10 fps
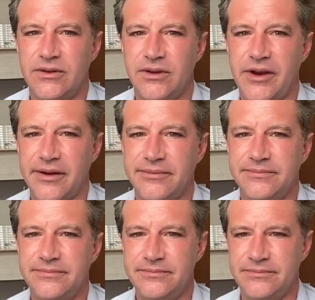All right,
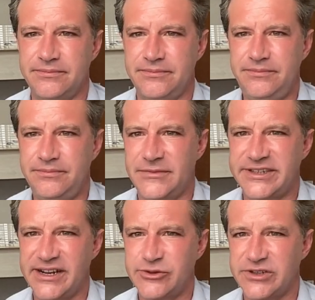this
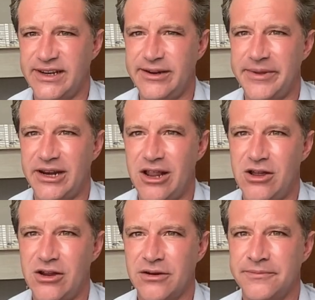next one's a little bit
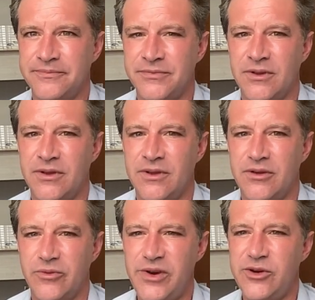long.
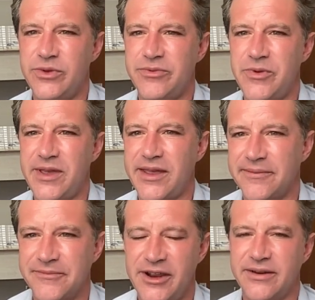Read with me,
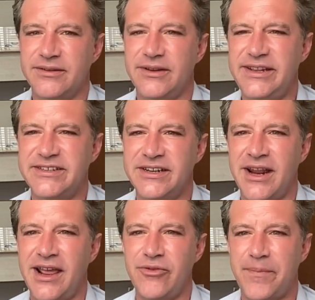right? Listen
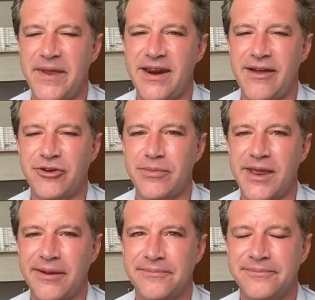and repeat after
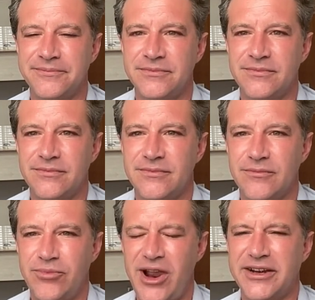me.
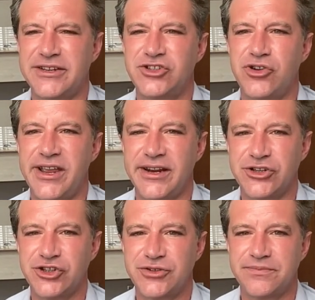Practice your
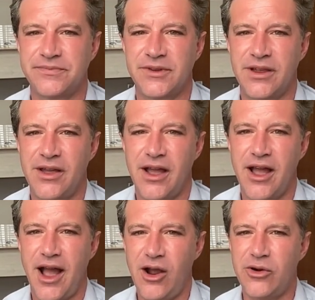English.
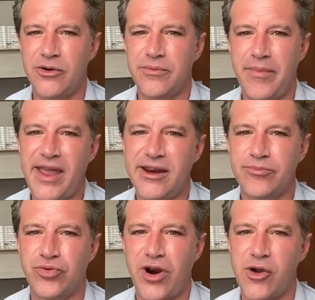Our main
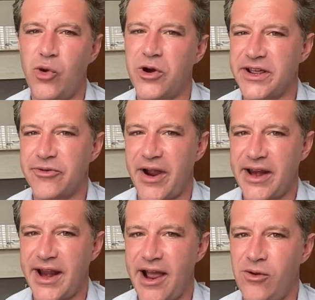priority
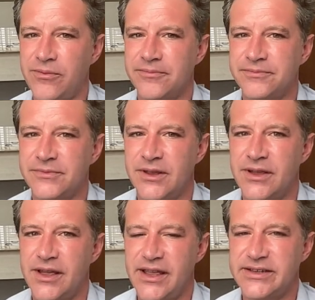right now
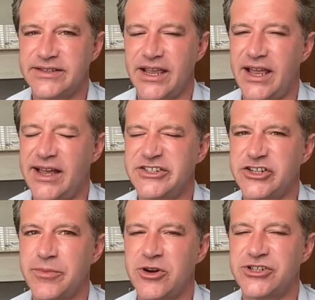is
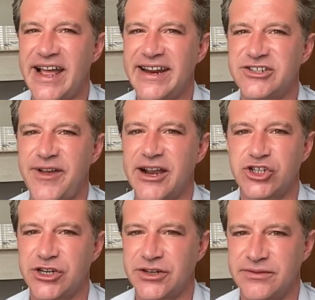customer satisfaction.